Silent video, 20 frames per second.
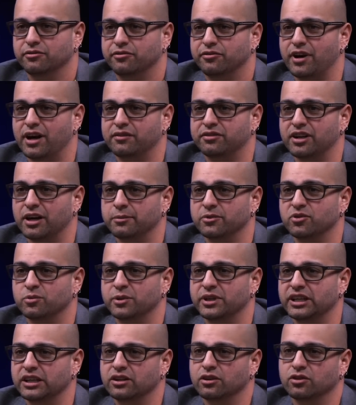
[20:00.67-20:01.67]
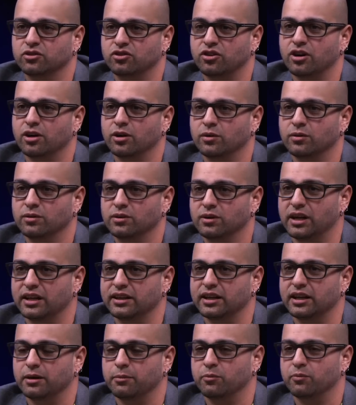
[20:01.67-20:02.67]
5 times a week or so, and
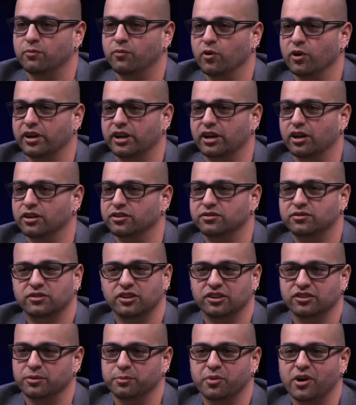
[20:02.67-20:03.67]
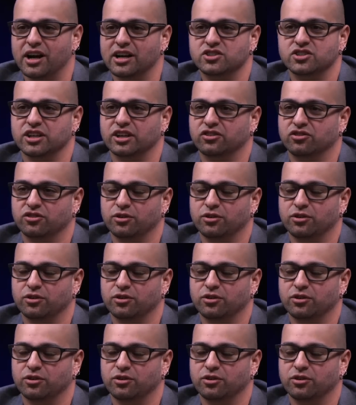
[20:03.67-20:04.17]
then I'm working on tons of projects.